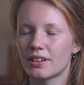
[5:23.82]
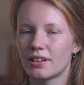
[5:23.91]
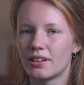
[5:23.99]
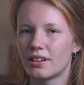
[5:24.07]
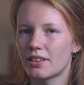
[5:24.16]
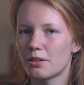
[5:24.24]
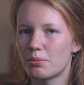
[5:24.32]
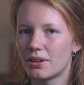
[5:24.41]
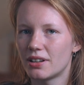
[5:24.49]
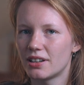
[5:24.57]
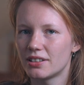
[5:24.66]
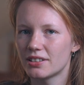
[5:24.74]
another
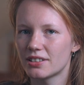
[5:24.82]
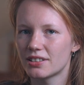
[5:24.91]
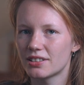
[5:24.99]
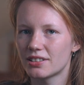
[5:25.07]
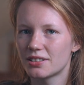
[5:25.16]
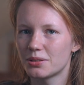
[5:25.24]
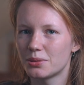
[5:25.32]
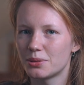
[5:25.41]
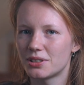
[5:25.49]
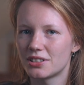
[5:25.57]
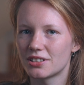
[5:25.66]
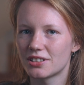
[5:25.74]
plant,
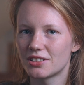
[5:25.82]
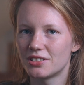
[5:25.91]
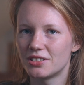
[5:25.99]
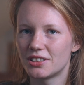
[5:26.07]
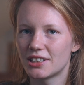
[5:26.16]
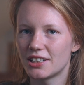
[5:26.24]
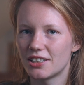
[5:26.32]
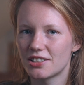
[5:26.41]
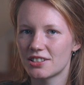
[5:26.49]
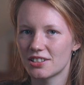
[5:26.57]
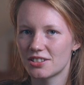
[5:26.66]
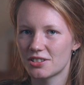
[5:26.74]
which is called
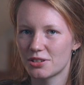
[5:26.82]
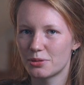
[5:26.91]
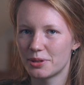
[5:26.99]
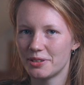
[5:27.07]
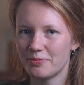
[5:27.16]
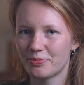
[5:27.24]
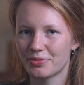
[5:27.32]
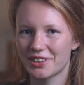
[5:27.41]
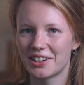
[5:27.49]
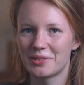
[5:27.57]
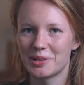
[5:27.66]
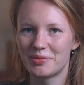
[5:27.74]
Giersch in German.
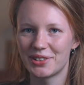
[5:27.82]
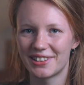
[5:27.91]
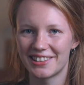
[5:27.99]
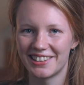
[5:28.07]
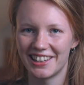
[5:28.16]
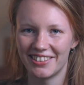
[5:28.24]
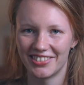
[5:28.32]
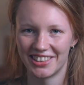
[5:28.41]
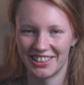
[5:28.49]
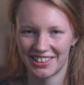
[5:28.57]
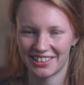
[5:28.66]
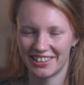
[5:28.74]
I will put the name on
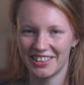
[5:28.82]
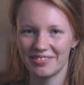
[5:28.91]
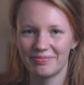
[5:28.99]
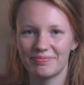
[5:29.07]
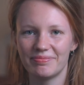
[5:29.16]
the screen.